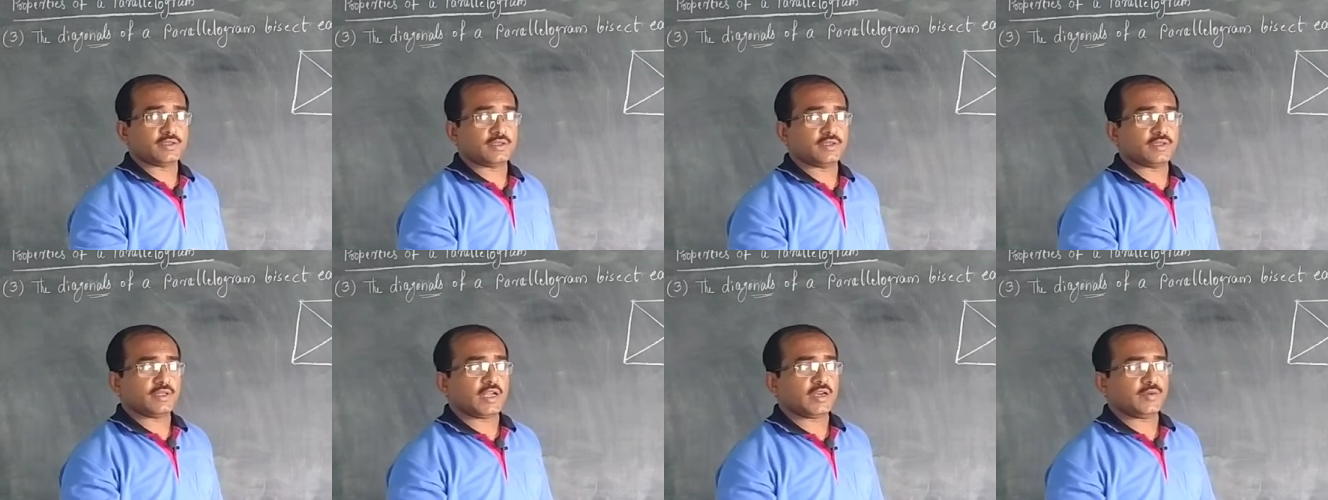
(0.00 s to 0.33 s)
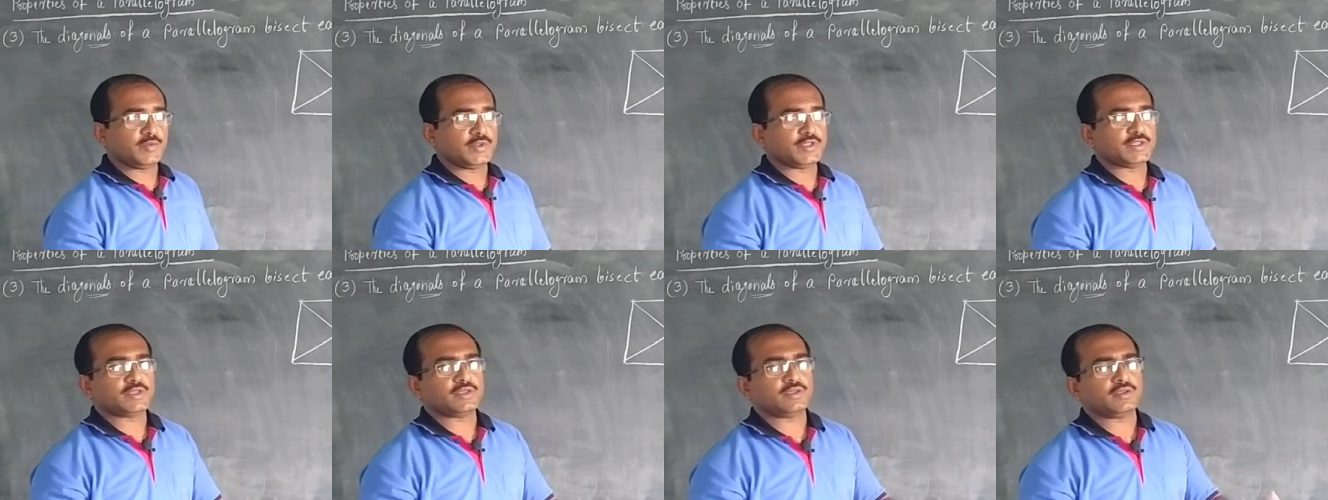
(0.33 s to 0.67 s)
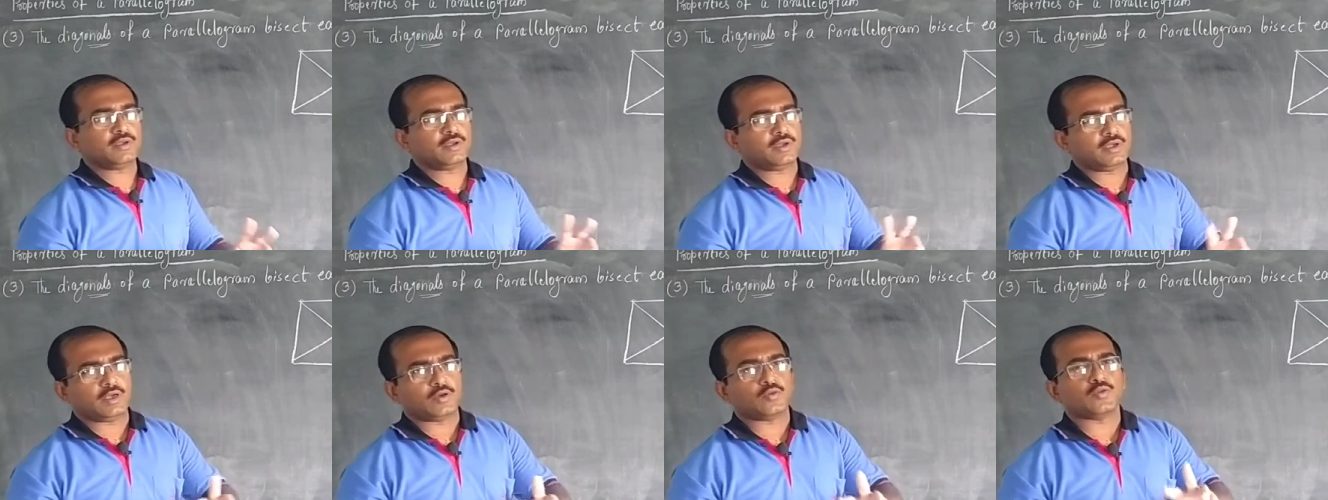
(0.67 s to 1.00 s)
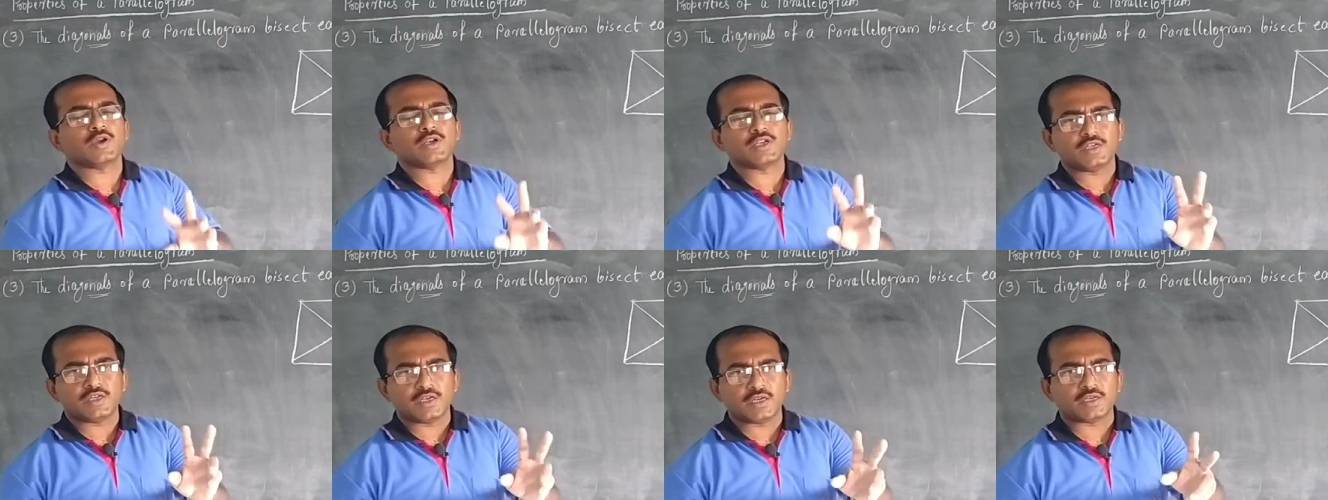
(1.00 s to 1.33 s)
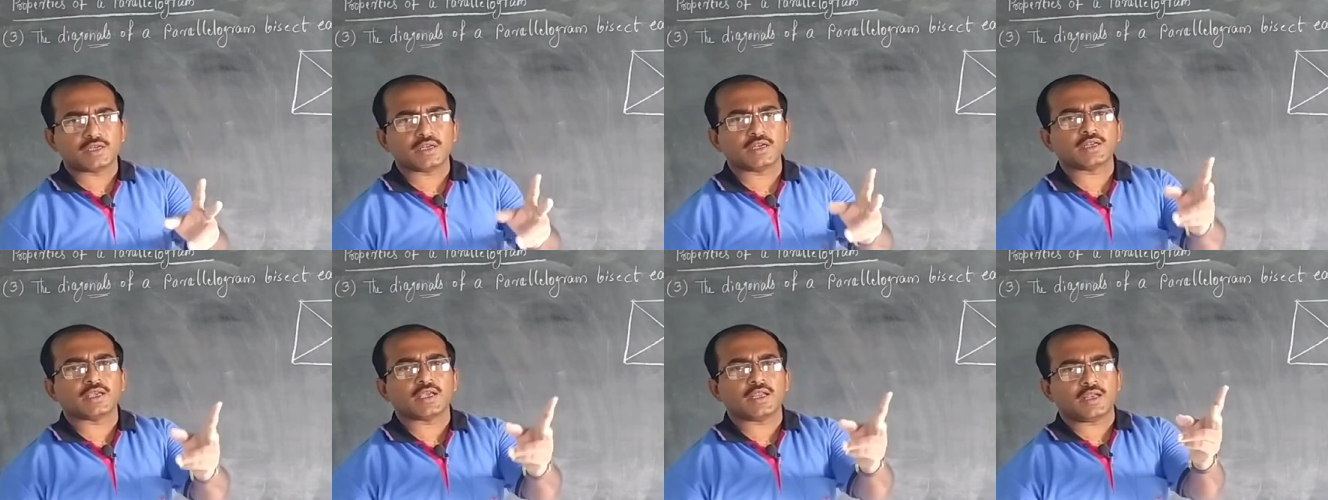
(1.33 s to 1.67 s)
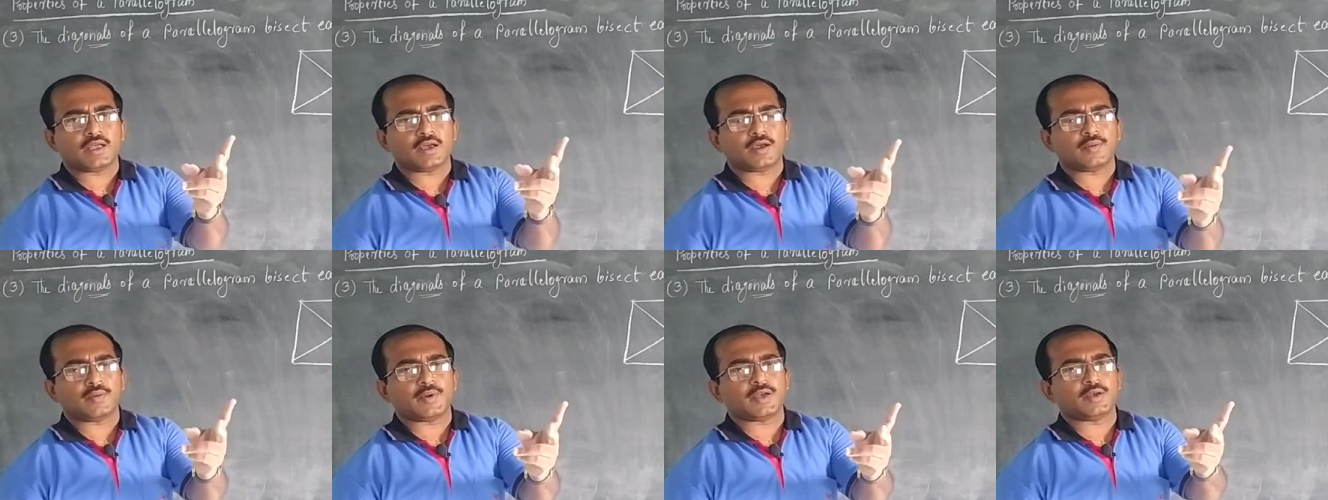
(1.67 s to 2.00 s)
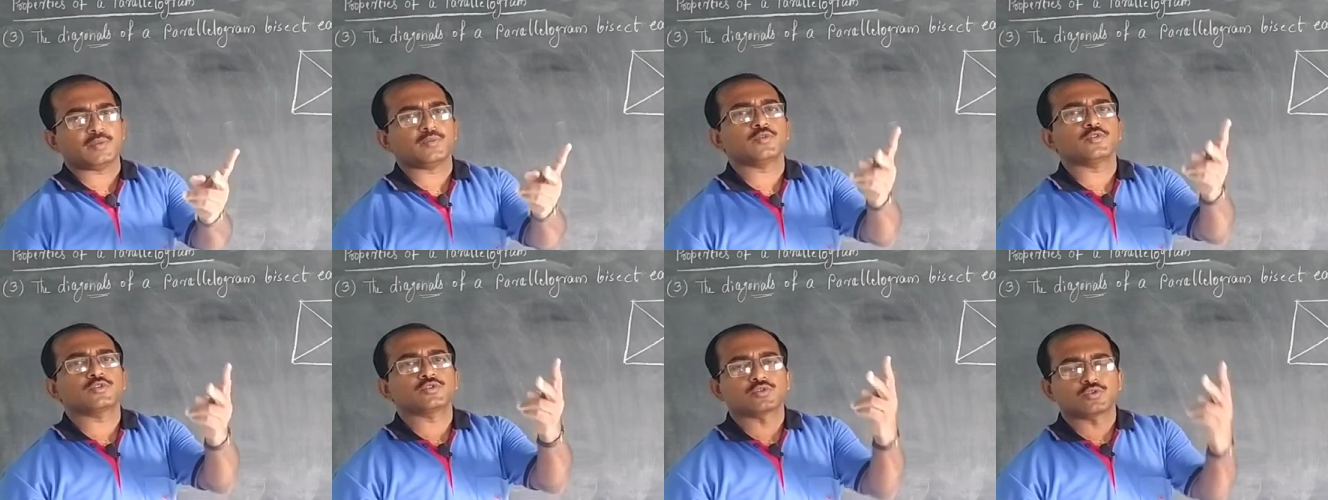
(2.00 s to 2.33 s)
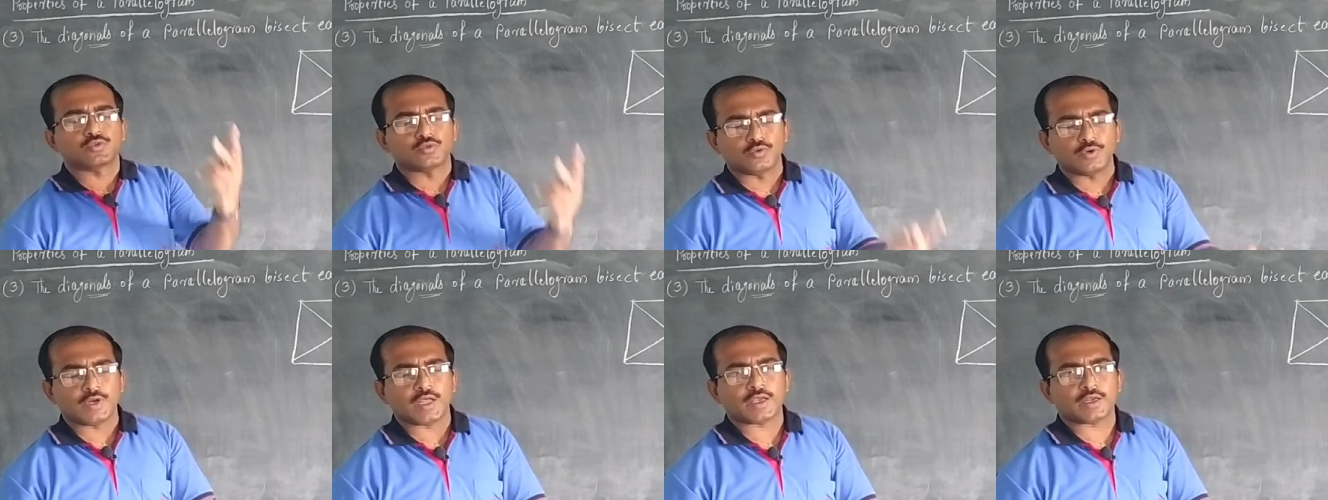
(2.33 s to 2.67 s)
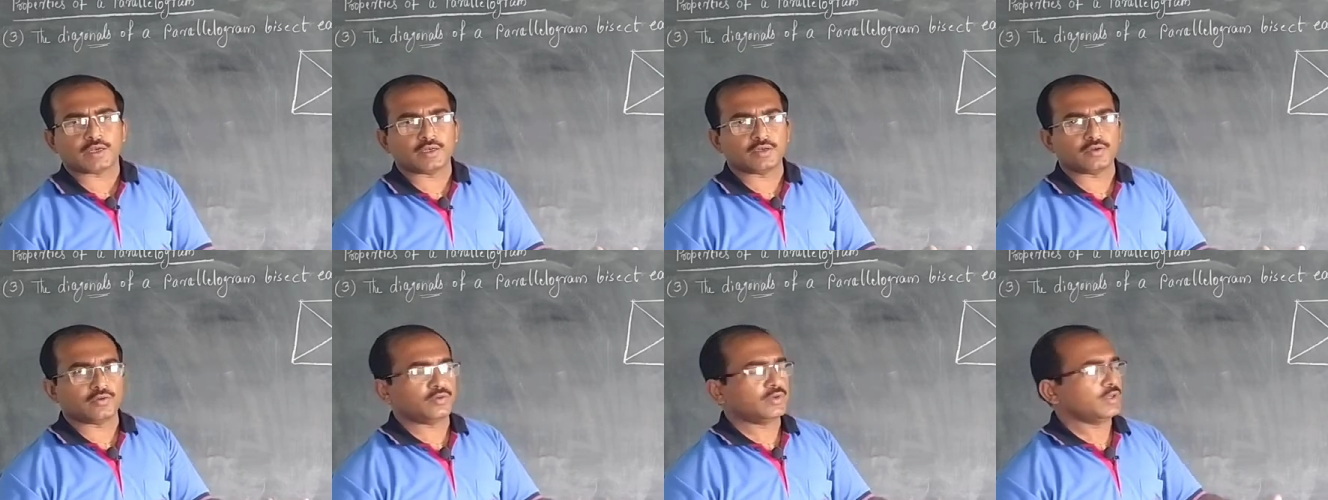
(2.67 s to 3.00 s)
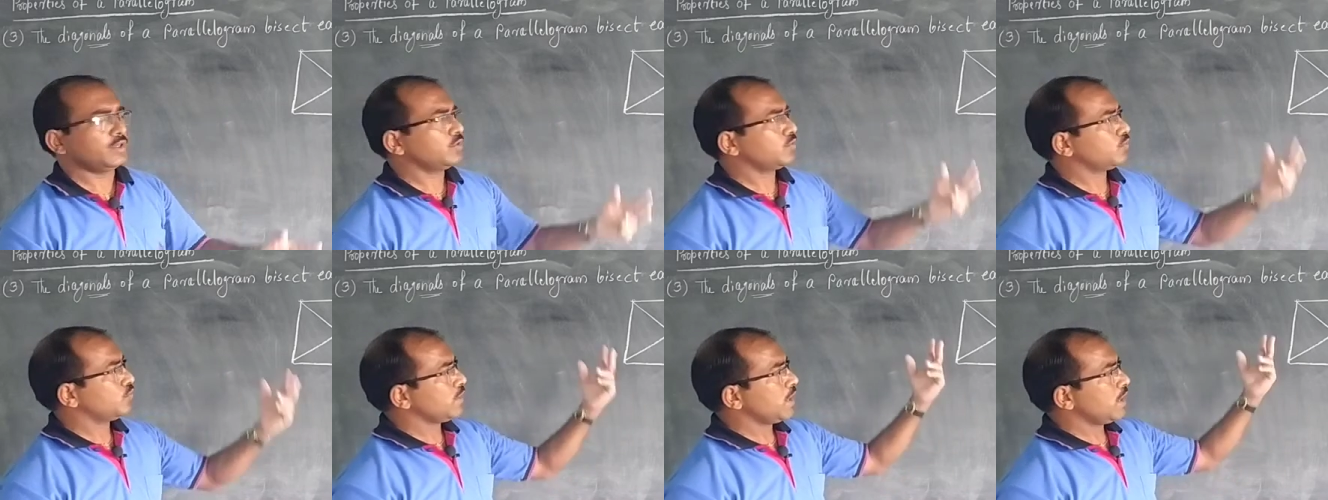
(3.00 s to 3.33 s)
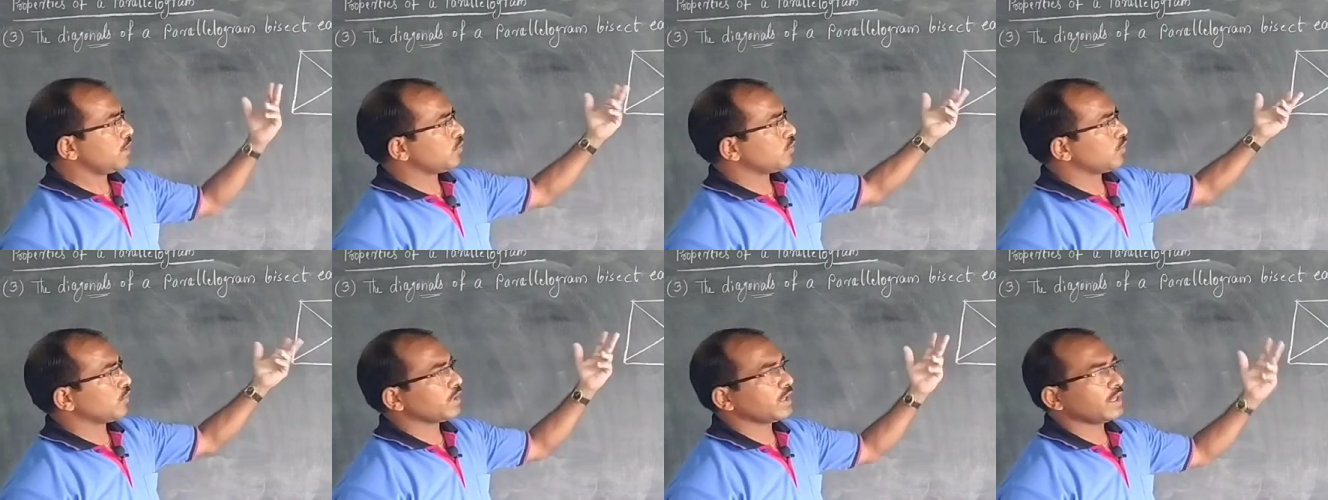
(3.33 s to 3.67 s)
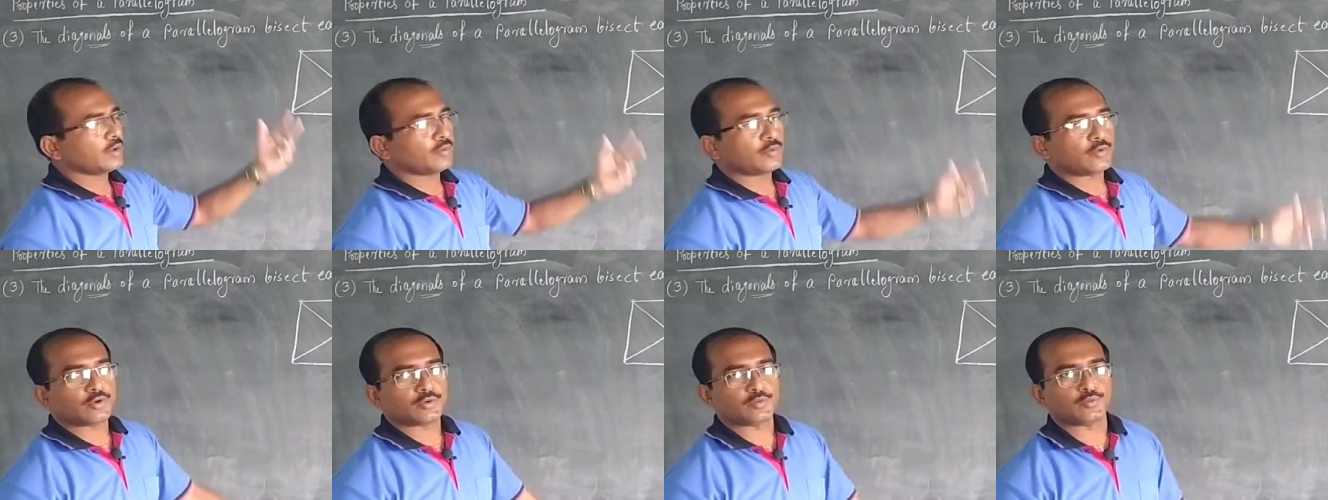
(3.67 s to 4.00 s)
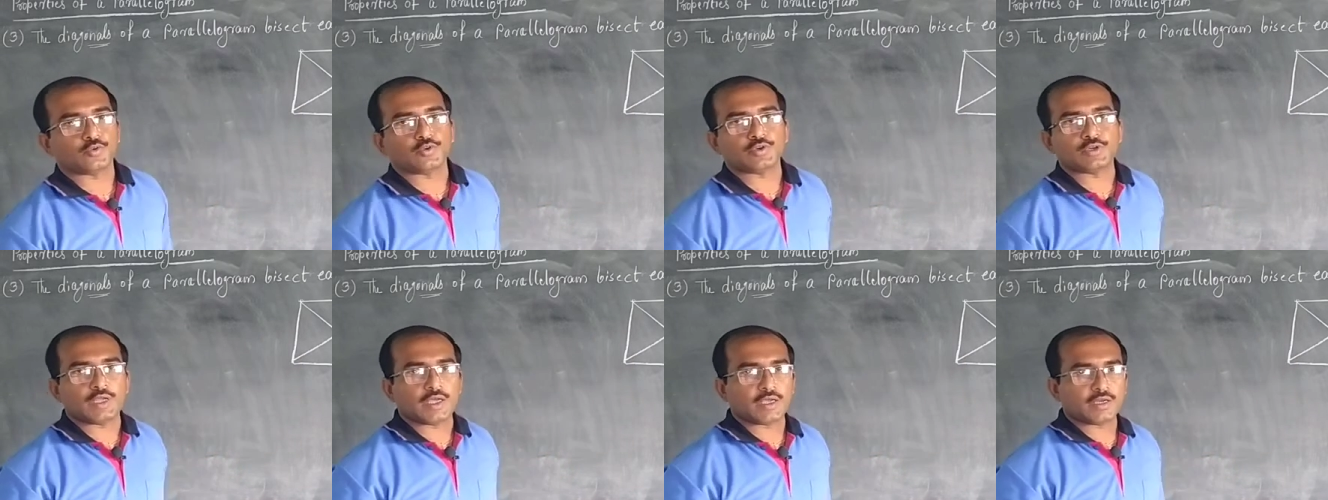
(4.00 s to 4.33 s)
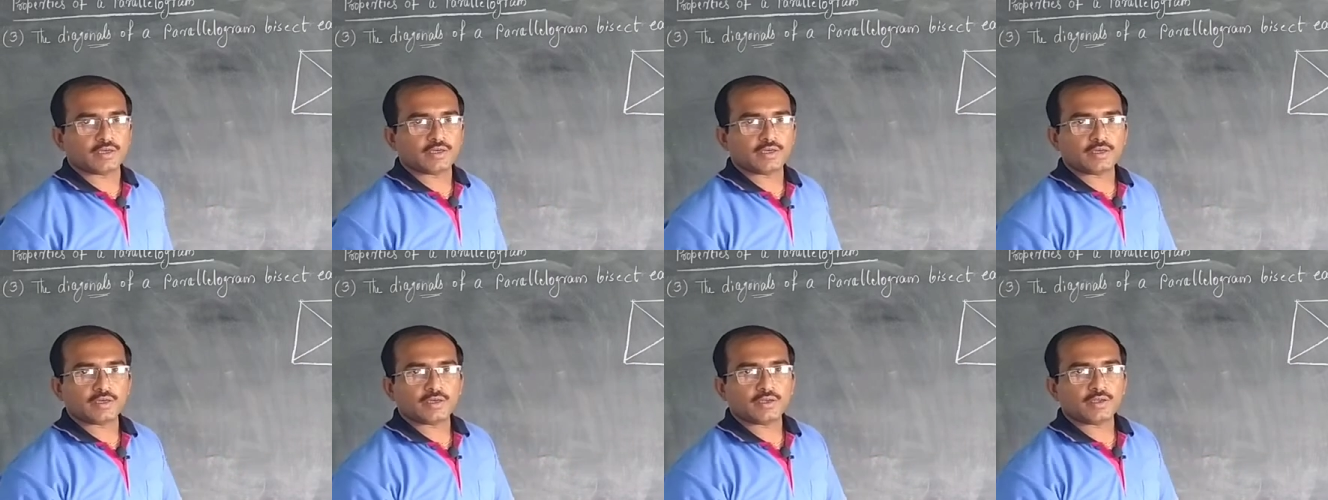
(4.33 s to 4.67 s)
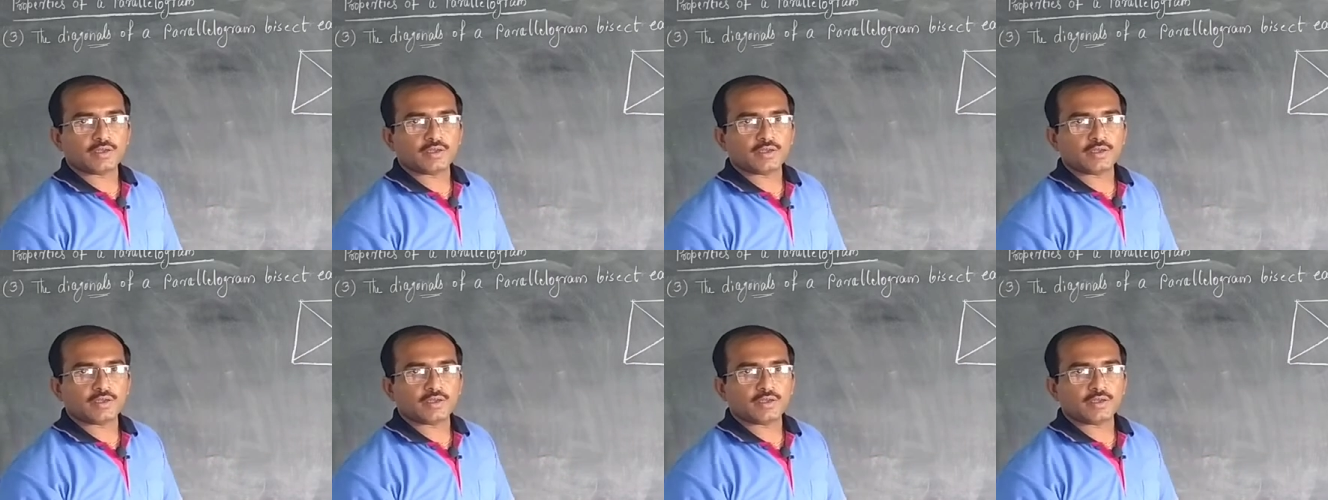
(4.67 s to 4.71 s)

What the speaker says: that means a quadrilateral can have at most two diagonal only. We are talking about both diagonal.